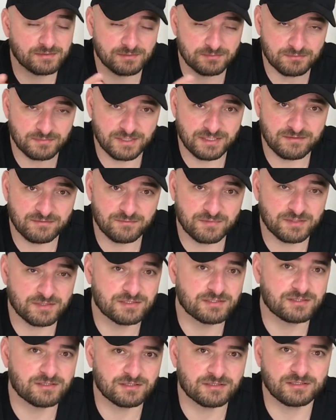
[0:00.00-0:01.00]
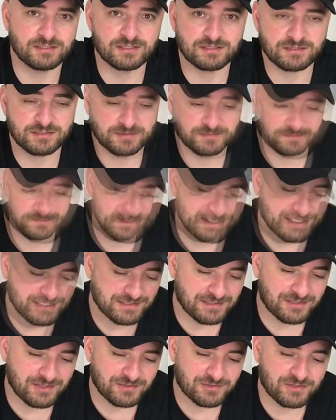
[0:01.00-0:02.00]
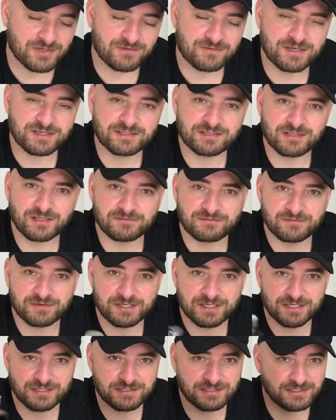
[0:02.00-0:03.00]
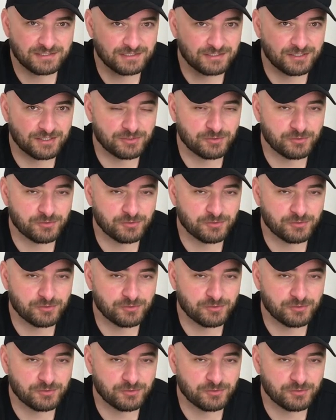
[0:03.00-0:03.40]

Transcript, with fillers: believe me, it is not less. It is also a versatile fragrance, like the